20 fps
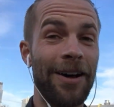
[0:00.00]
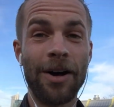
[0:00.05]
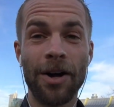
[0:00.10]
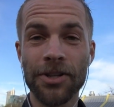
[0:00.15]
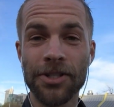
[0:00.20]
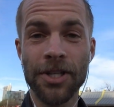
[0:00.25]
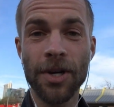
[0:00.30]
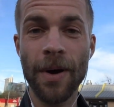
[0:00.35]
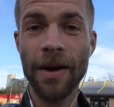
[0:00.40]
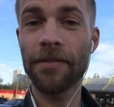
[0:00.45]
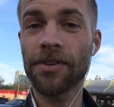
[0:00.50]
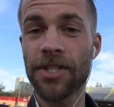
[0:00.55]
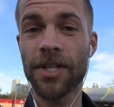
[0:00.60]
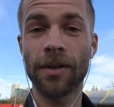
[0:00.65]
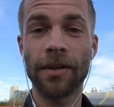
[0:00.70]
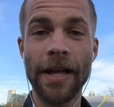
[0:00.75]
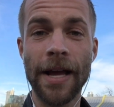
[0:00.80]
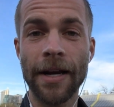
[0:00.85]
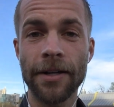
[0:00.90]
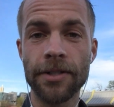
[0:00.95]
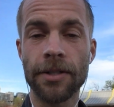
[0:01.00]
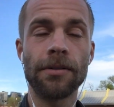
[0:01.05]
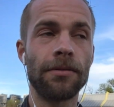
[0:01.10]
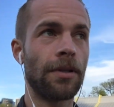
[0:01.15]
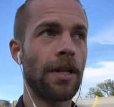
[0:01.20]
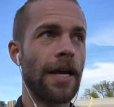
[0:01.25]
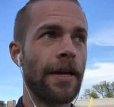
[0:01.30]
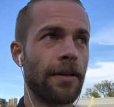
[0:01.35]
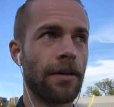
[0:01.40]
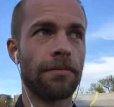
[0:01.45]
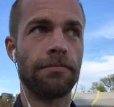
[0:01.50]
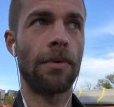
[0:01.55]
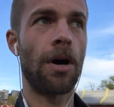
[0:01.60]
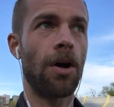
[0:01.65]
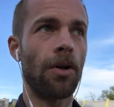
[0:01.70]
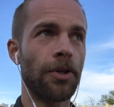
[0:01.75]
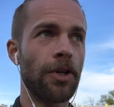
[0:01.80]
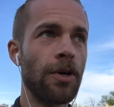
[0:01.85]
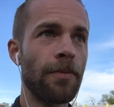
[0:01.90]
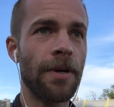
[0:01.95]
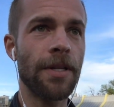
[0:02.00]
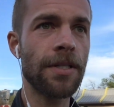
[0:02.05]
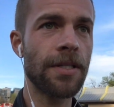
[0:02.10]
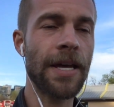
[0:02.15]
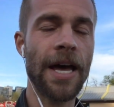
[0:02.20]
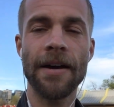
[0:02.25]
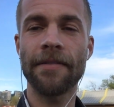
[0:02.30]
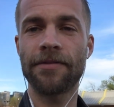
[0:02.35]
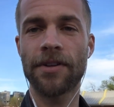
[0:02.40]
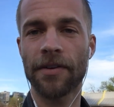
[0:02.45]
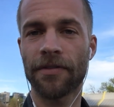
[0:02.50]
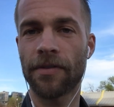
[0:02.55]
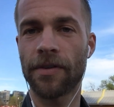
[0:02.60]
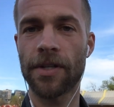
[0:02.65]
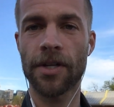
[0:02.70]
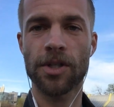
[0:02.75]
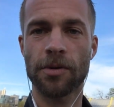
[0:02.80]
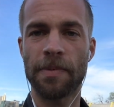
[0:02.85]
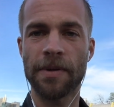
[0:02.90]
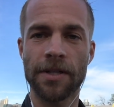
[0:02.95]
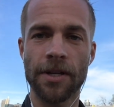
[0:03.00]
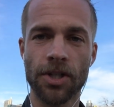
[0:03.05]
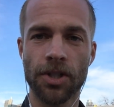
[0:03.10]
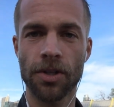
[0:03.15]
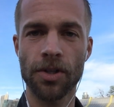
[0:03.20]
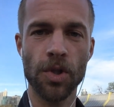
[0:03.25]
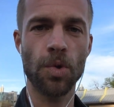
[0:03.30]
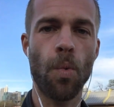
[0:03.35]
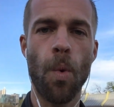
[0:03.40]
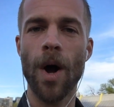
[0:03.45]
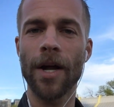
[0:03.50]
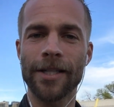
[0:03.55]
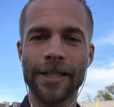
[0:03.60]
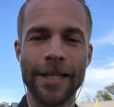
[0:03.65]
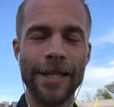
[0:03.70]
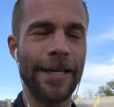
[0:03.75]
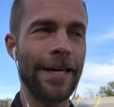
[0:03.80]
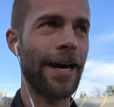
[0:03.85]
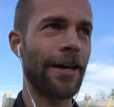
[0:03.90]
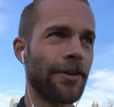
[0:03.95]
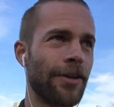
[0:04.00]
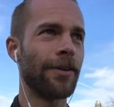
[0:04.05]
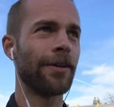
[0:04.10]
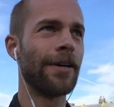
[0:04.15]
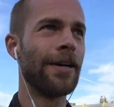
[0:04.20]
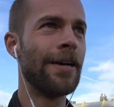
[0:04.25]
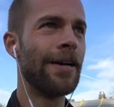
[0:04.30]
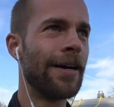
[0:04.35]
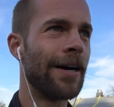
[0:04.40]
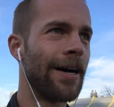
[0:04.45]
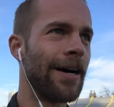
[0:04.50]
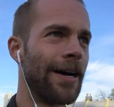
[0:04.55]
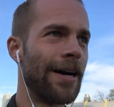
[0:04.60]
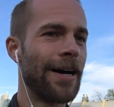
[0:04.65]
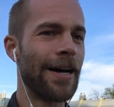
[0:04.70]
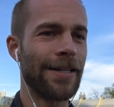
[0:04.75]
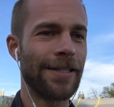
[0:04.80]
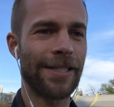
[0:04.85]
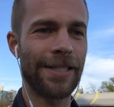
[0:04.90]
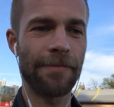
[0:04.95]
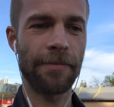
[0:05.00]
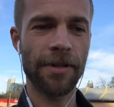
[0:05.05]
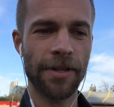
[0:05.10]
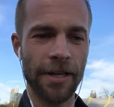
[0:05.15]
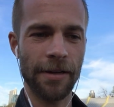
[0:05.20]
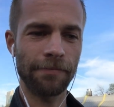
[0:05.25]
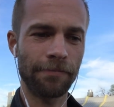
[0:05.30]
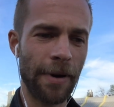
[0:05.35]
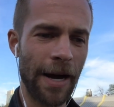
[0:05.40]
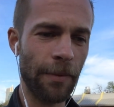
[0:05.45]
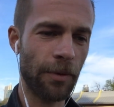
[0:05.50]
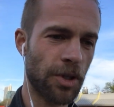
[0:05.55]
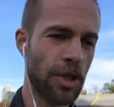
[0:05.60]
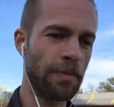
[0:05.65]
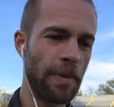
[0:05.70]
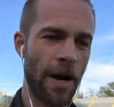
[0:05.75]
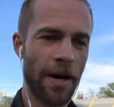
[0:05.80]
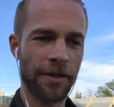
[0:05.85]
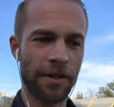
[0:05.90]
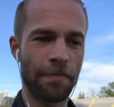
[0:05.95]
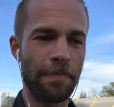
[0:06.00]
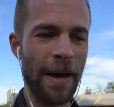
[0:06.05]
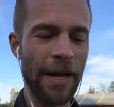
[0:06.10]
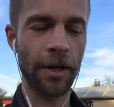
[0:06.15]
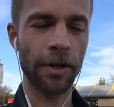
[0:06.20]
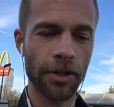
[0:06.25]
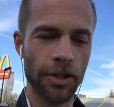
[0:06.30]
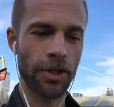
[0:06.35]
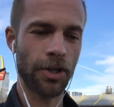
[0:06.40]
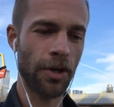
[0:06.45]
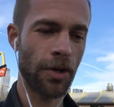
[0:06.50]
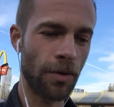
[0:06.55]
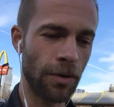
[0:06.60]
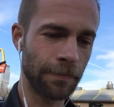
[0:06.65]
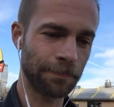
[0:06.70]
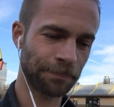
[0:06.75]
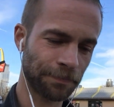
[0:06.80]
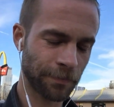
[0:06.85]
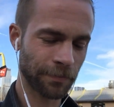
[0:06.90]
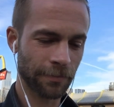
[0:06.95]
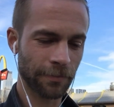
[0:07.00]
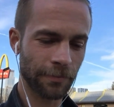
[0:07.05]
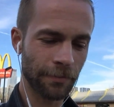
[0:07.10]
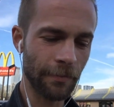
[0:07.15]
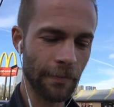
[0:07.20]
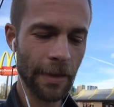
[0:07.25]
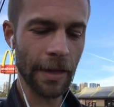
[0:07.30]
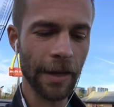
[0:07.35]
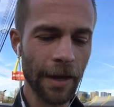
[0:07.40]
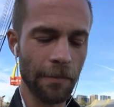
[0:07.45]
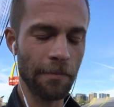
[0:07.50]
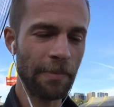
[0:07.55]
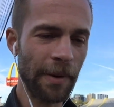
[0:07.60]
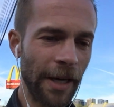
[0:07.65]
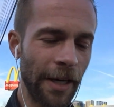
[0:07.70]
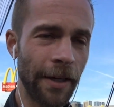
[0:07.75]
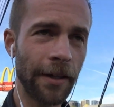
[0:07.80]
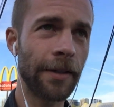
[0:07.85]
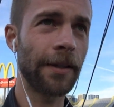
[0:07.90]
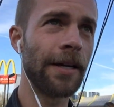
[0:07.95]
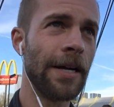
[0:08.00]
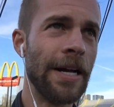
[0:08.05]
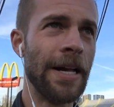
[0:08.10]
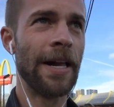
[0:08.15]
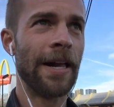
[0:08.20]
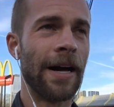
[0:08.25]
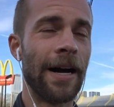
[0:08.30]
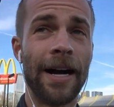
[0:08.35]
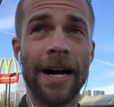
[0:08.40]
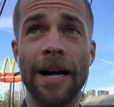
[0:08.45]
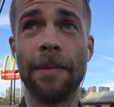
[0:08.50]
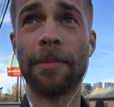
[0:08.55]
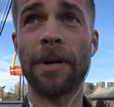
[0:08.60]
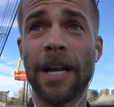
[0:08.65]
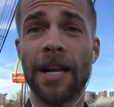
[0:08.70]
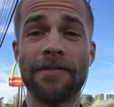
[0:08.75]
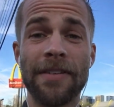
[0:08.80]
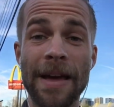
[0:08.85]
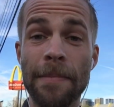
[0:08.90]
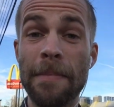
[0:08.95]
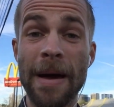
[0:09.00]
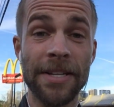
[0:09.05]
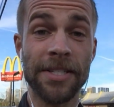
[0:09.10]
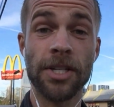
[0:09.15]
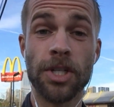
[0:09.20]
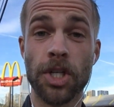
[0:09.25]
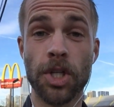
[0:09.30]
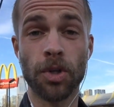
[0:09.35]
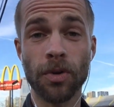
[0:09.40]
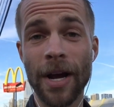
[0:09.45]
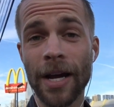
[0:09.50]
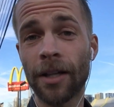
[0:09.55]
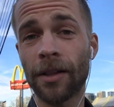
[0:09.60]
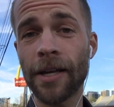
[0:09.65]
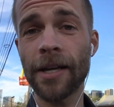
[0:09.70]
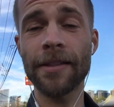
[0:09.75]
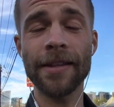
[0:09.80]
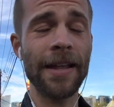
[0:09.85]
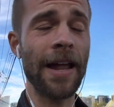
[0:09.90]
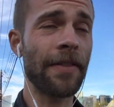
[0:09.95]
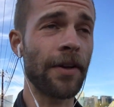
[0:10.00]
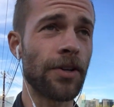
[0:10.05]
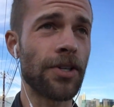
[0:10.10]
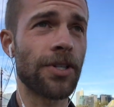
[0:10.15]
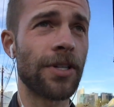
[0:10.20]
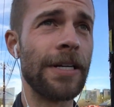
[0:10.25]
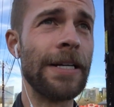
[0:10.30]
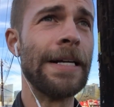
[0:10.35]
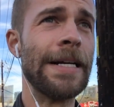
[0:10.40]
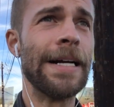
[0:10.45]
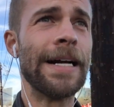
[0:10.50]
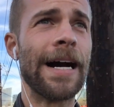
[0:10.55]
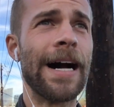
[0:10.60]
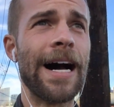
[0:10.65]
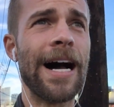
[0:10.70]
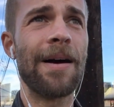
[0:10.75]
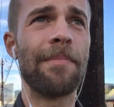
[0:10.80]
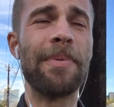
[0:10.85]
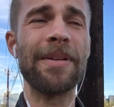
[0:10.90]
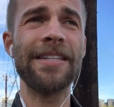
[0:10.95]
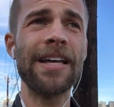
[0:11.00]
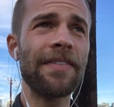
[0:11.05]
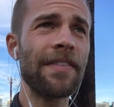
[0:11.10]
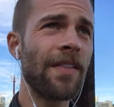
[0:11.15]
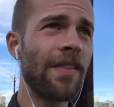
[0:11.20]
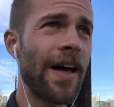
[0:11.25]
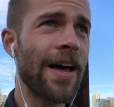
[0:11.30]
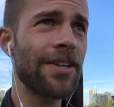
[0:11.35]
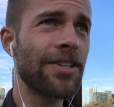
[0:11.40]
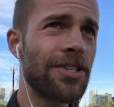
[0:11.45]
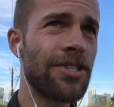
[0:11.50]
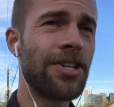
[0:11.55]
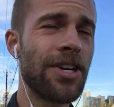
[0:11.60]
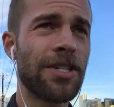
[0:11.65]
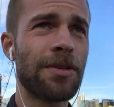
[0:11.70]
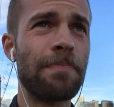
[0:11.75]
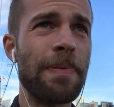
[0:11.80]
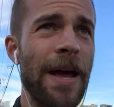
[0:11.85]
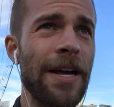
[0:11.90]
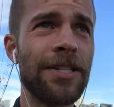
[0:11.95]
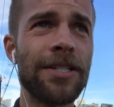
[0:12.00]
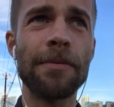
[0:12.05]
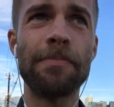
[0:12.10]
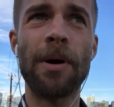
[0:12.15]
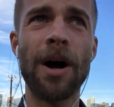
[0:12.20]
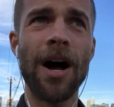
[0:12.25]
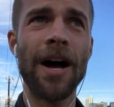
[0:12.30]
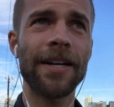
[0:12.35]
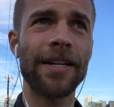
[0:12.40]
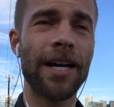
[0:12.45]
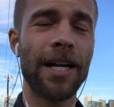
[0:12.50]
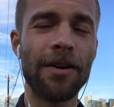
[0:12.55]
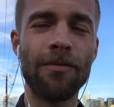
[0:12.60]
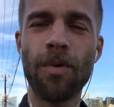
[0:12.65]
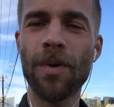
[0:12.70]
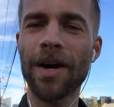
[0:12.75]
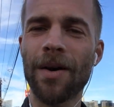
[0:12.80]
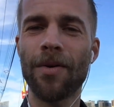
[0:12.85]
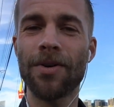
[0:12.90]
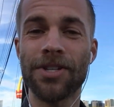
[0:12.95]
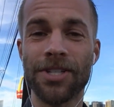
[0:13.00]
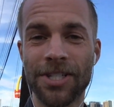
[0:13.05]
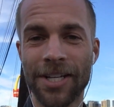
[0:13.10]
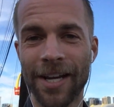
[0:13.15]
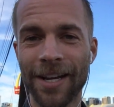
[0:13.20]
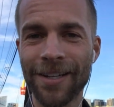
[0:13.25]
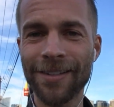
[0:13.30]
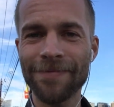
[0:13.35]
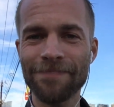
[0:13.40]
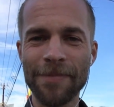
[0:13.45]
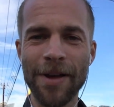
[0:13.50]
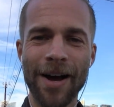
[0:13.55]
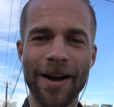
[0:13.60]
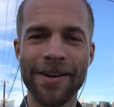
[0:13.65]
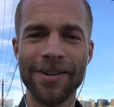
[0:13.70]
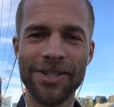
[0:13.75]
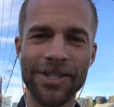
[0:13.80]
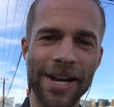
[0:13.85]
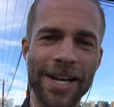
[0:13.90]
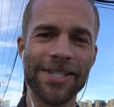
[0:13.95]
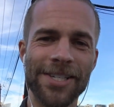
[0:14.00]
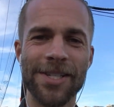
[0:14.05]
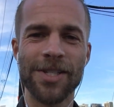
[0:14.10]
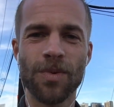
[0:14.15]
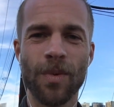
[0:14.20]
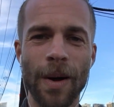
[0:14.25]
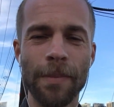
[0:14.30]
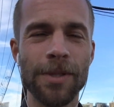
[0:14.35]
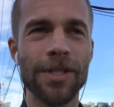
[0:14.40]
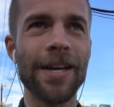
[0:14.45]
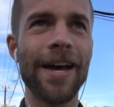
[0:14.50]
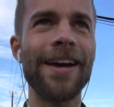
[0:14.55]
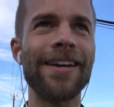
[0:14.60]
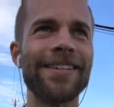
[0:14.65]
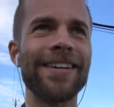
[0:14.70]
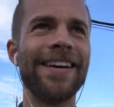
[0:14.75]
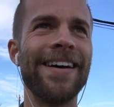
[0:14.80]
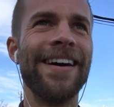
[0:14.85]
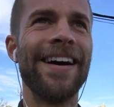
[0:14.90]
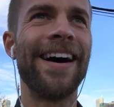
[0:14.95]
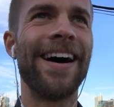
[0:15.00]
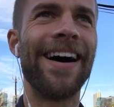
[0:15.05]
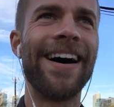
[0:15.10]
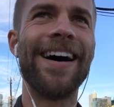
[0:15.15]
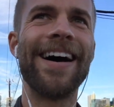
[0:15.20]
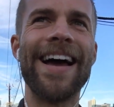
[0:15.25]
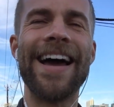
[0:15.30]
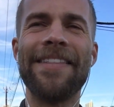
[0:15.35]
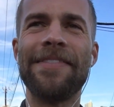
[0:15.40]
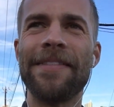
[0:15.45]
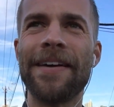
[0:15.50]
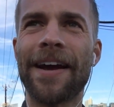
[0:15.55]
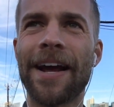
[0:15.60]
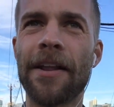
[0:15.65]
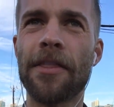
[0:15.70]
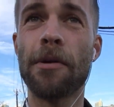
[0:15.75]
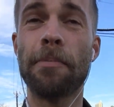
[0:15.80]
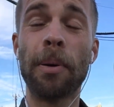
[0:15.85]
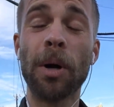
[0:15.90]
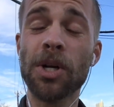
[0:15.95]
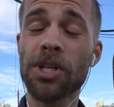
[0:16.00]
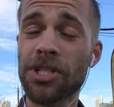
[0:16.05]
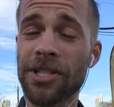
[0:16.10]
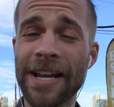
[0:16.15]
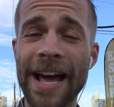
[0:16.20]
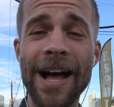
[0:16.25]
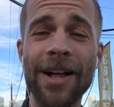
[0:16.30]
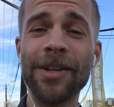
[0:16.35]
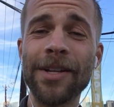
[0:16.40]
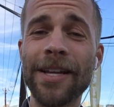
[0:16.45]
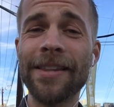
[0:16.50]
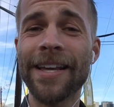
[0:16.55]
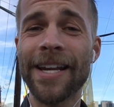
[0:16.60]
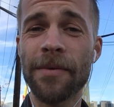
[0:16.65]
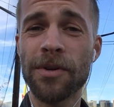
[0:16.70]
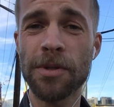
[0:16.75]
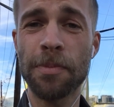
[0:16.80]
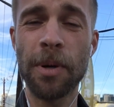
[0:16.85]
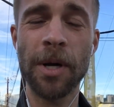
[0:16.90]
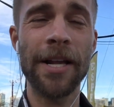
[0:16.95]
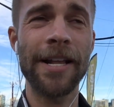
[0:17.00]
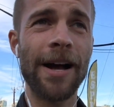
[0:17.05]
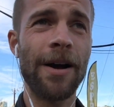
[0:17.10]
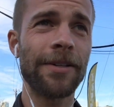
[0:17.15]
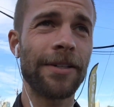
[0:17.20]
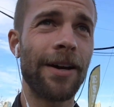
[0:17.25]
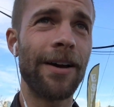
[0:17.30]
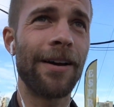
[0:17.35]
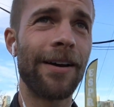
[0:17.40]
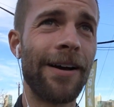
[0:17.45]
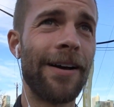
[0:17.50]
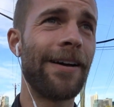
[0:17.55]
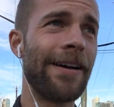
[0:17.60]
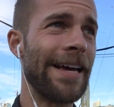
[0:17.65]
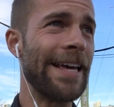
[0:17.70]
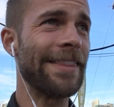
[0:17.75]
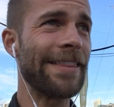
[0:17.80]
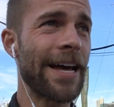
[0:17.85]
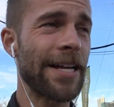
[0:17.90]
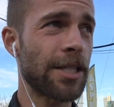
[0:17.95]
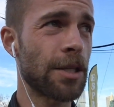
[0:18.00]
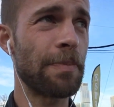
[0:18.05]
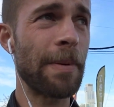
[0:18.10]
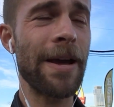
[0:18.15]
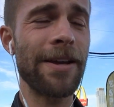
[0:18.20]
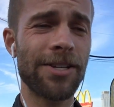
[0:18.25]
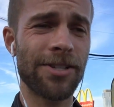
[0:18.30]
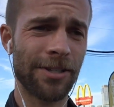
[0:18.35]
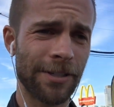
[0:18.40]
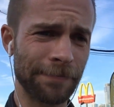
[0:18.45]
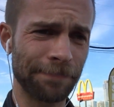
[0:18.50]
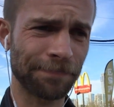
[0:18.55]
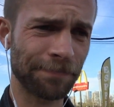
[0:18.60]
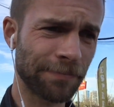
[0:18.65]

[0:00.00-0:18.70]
also, every single actor, like all humans, have different dispositions, one to the other, uh, and some of them might respond better to being um, kind of messaged directly than others. Uh, but nonetheless, just based upon kind of what I was seeing on Jason's website uh, and the kind of the personality that he was putting out uh, in that space,